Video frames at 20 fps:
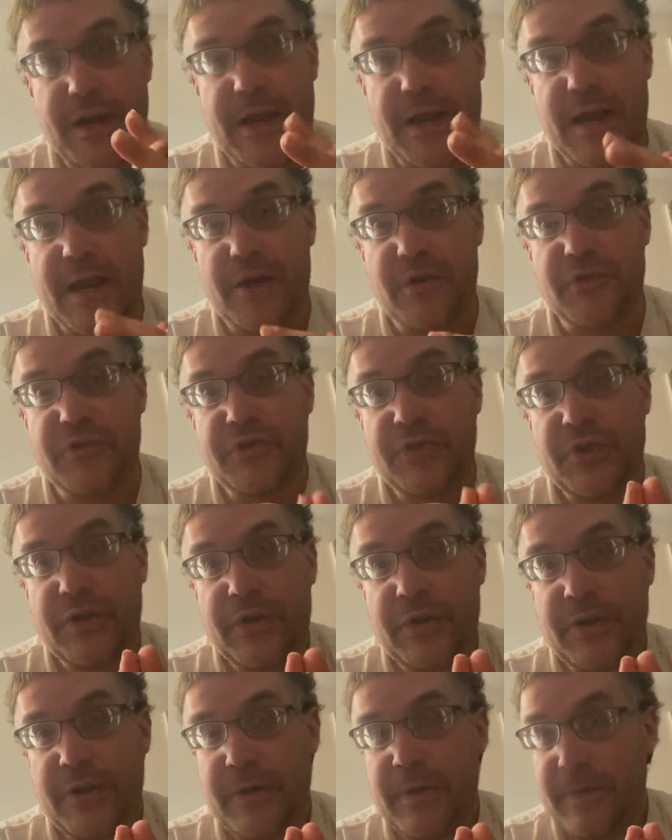And
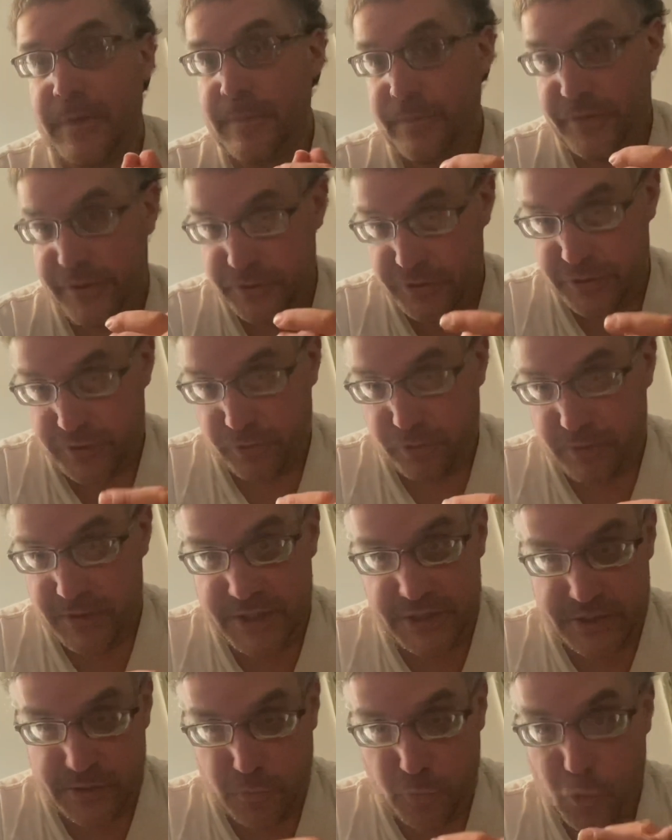there's a
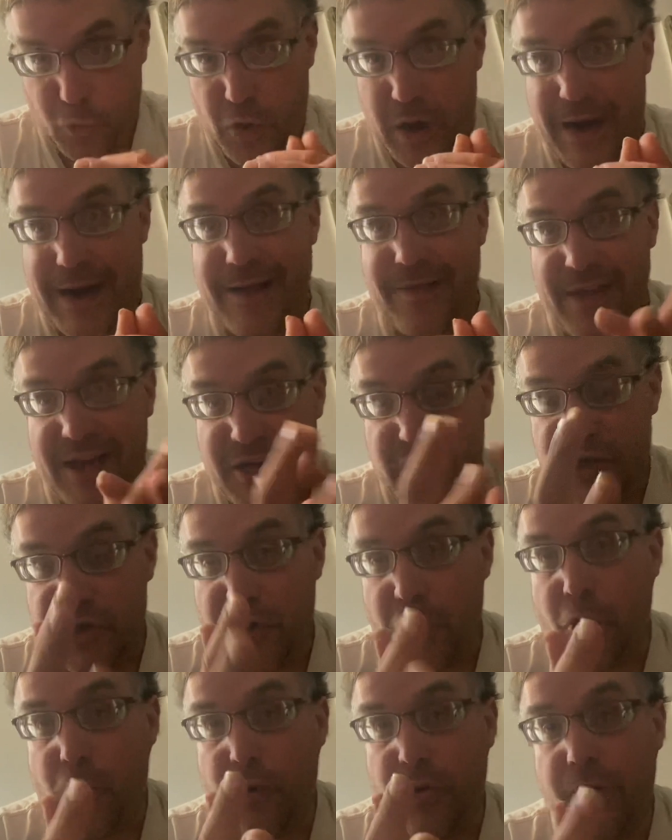reason why they
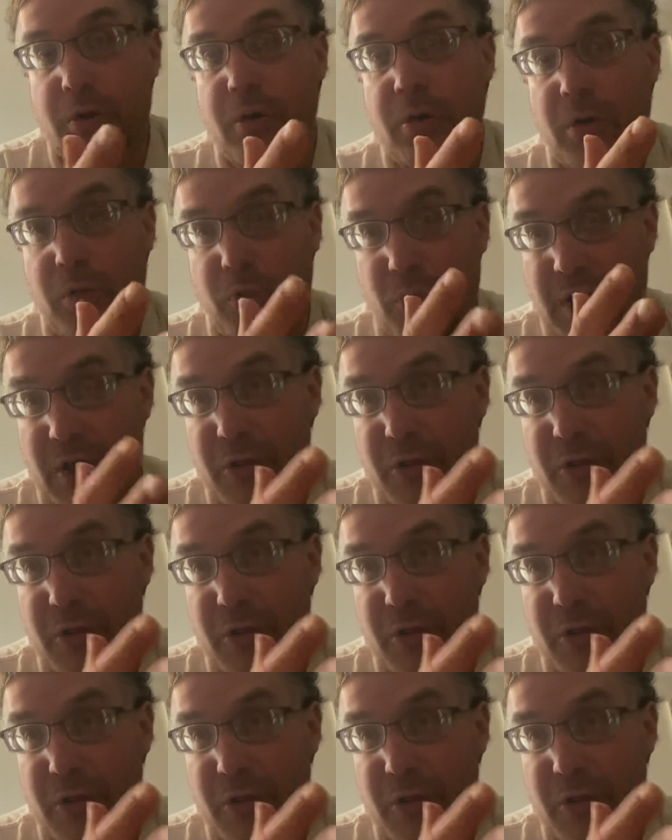don't, why